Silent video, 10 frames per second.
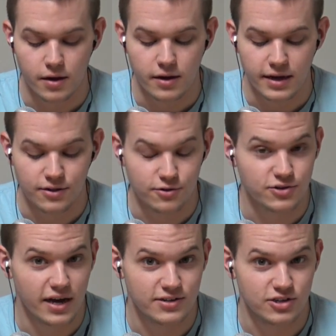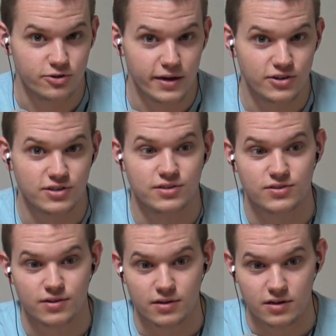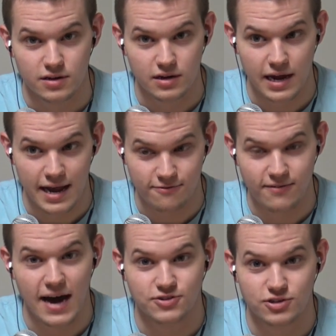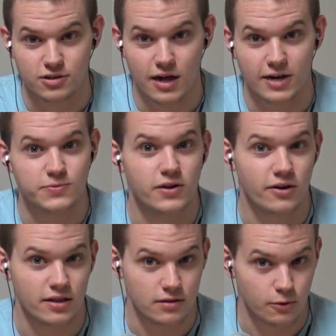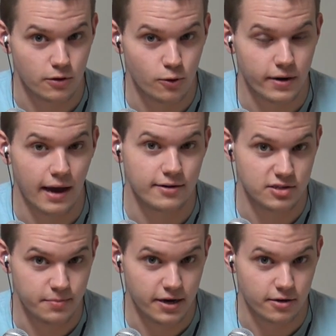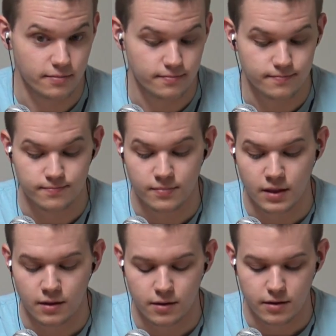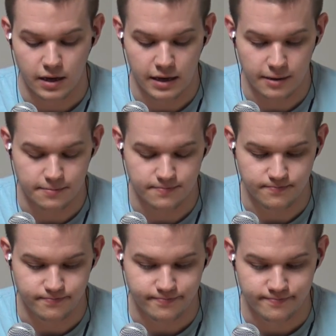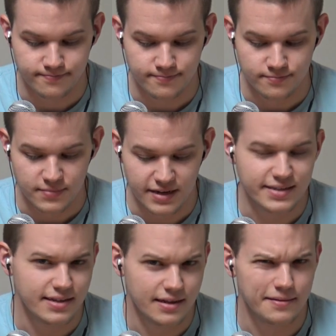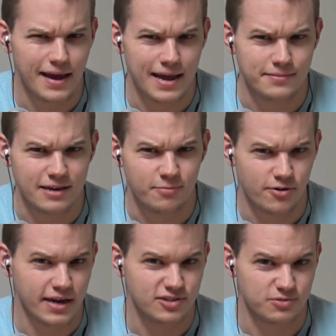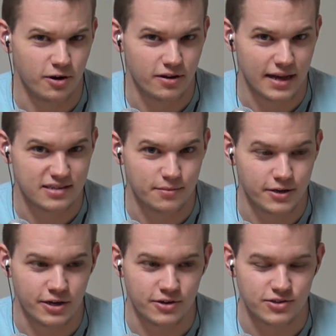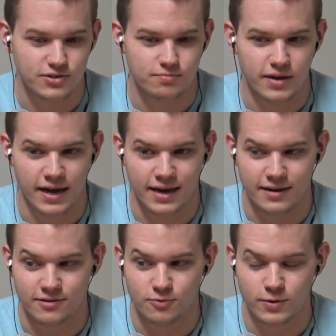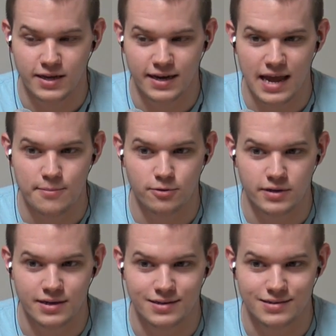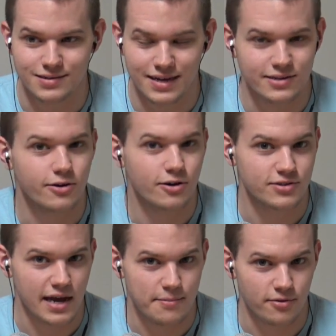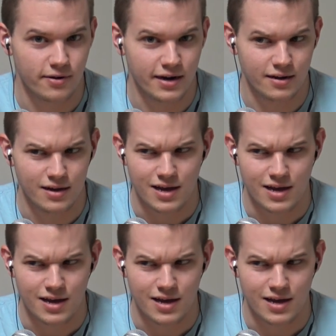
In those kind of situations, a faster clock speed on a lower core count is better. Intel and AMD have both gotten smart in the last couple of years, and what they enable is, Intel calls it hyper-threading.